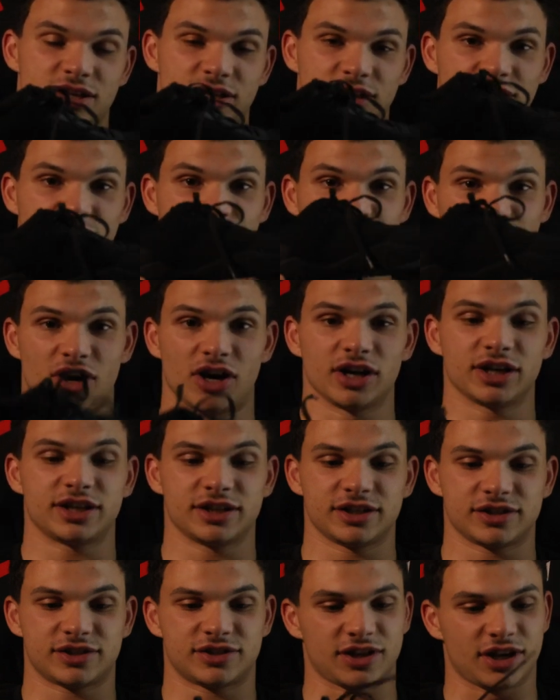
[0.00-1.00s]
the
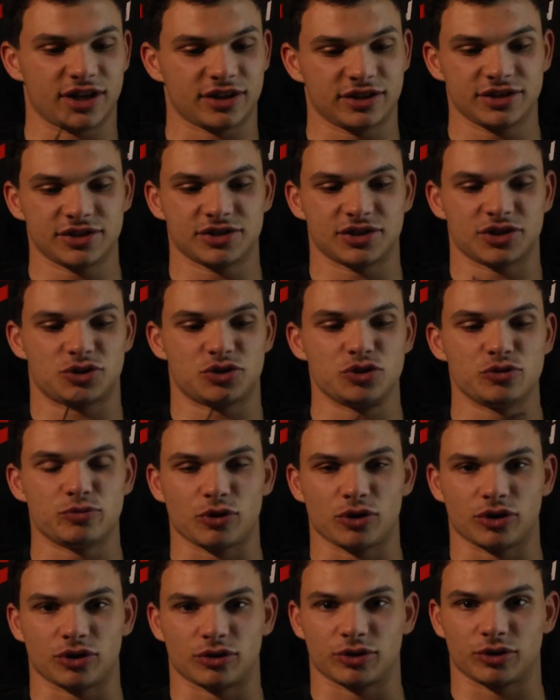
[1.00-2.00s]
Avancus, I think this is a
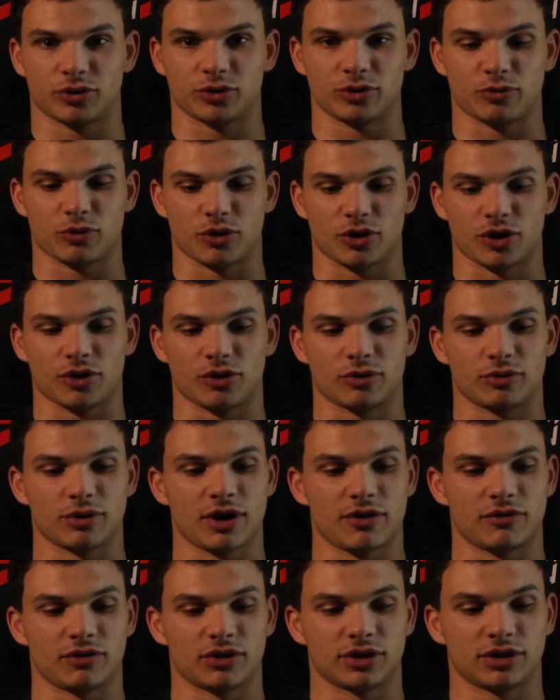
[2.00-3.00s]
2.0 or 3.0 or
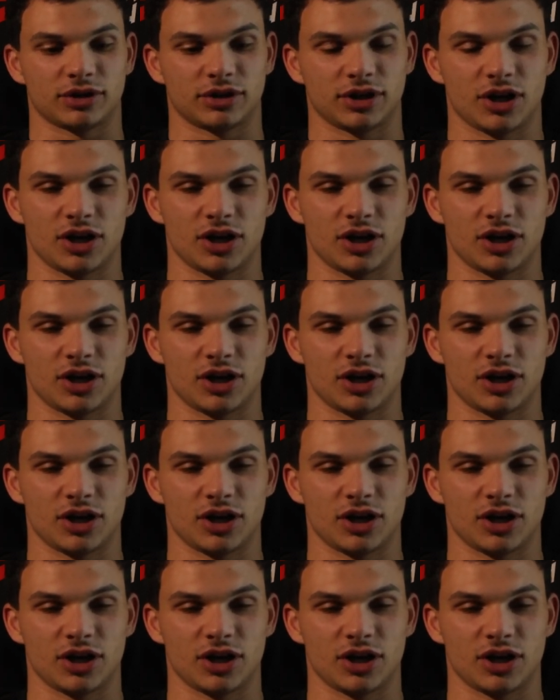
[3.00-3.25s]
whatever,